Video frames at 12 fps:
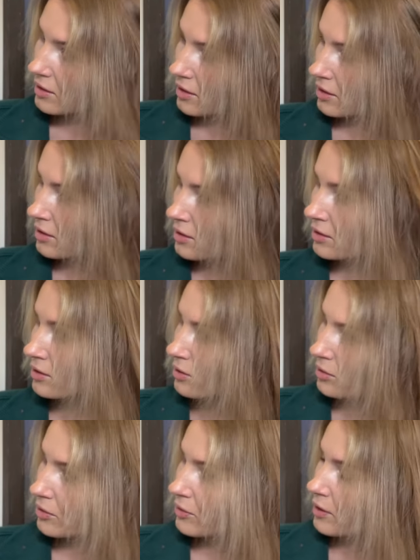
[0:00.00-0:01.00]

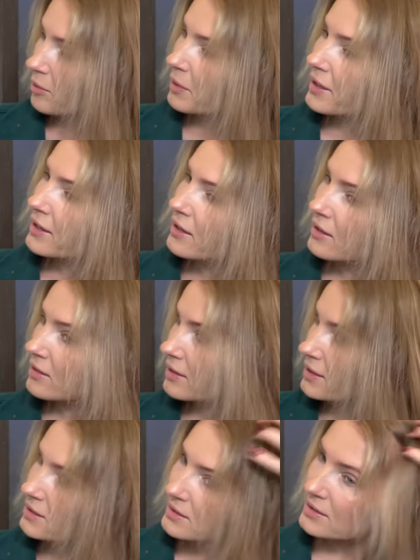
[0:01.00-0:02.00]
glue throughout my hair. Like
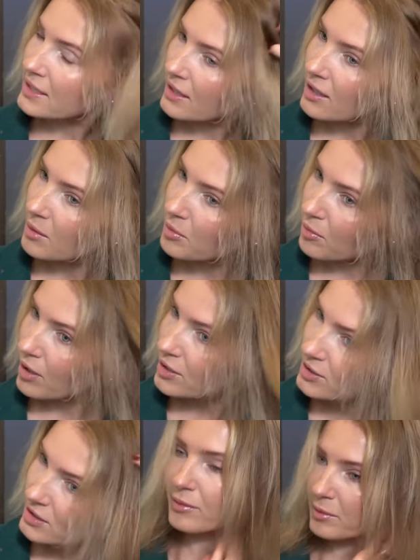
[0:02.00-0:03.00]
it's gonna take a couple
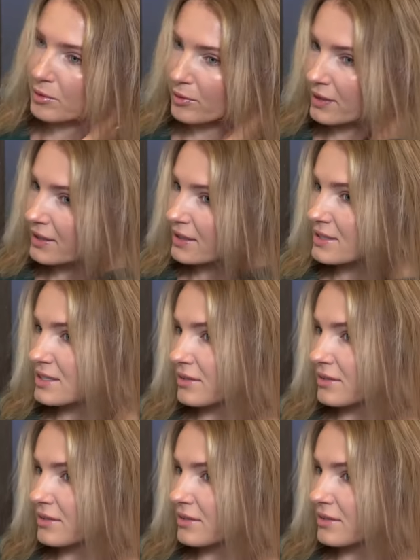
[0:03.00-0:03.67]
washers. So I'm going like this. I